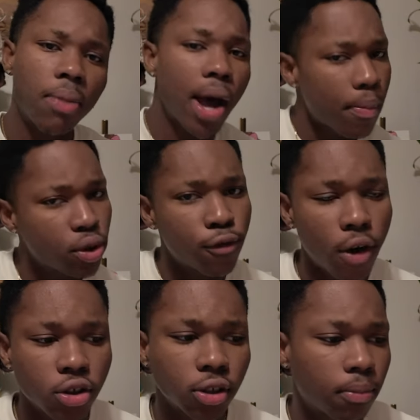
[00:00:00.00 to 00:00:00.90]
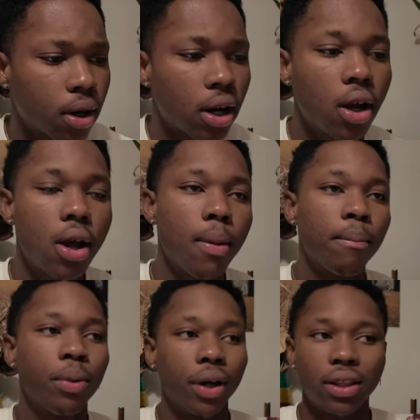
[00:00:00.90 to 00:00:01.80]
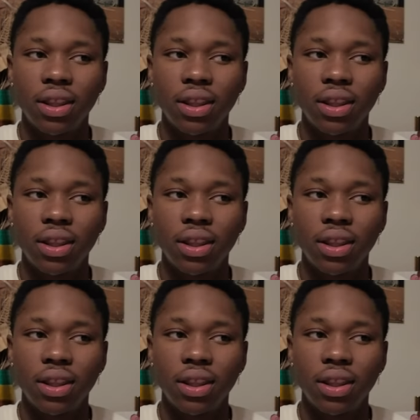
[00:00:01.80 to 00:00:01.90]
I'm happy you found yourself, blah, blah, blah.